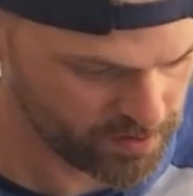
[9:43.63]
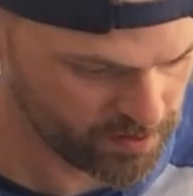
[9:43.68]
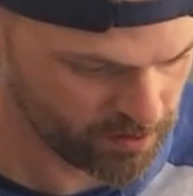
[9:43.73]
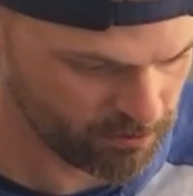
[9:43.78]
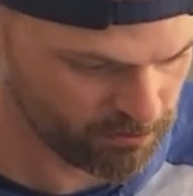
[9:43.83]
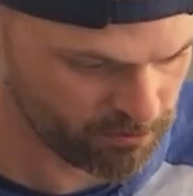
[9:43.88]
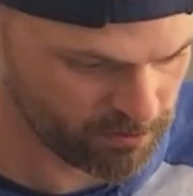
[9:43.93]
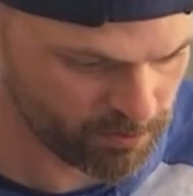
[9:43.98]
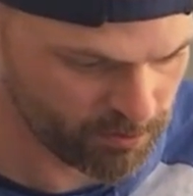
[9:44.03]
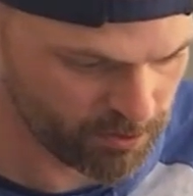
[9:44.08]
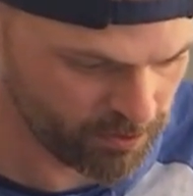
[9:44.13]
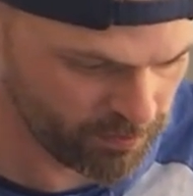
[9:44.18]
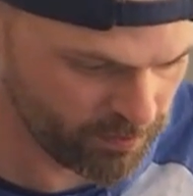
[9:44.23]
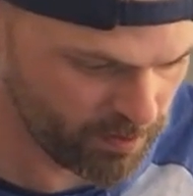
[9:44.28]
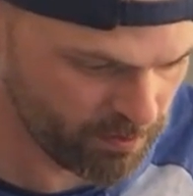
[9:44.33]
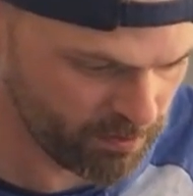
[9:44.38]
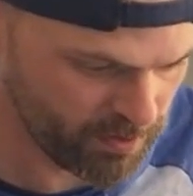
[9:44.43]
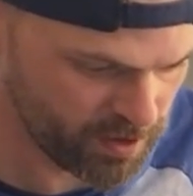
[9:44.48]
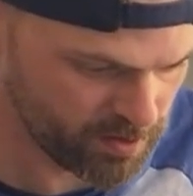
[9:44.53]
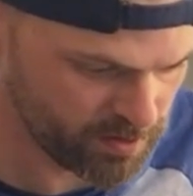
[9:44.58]
So remove
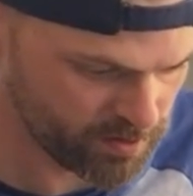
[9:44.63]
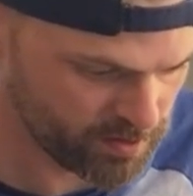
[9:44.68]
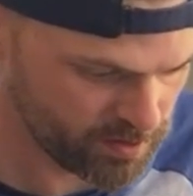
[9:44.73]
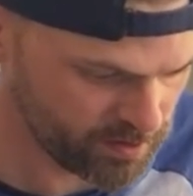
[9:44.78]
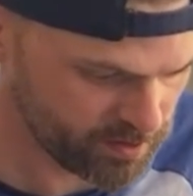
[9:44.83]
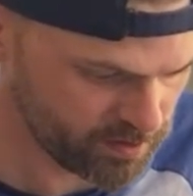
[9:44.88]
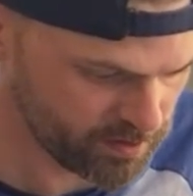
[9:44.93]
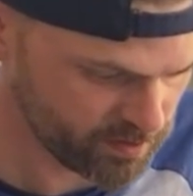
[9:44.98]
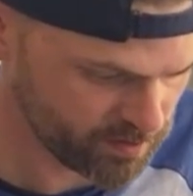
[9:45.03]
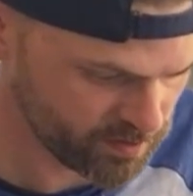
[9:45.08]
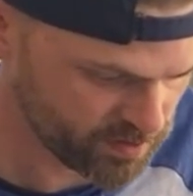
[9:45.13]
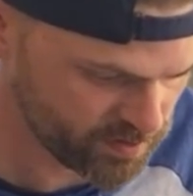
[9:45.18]
the main unit,